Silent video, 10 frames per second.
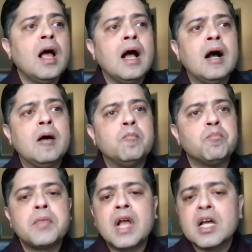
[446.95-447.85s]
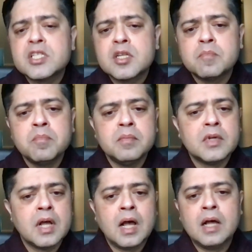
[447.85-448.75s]
Um, custom
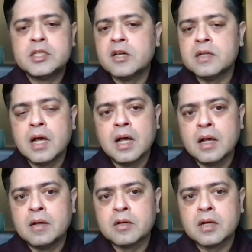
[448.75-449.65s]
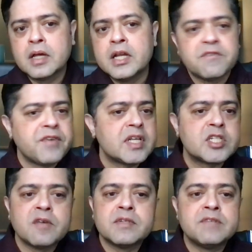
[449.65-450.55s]
uh, uh, interface
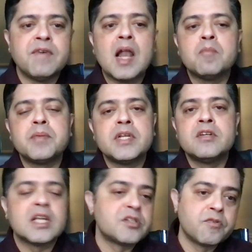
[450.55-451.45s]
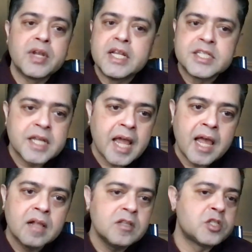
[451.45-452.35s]
de development doesn't really
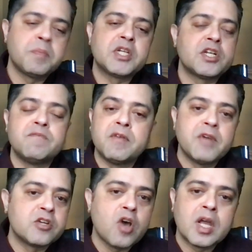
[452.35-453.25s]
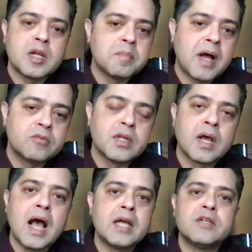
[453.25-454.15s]
scale, especially when we are talking about the
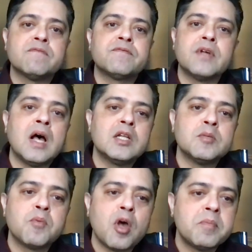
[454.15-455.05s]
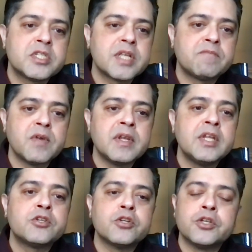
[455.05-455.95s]
kind of uh, deployments that we
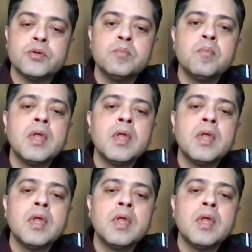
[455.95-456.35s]
need to do.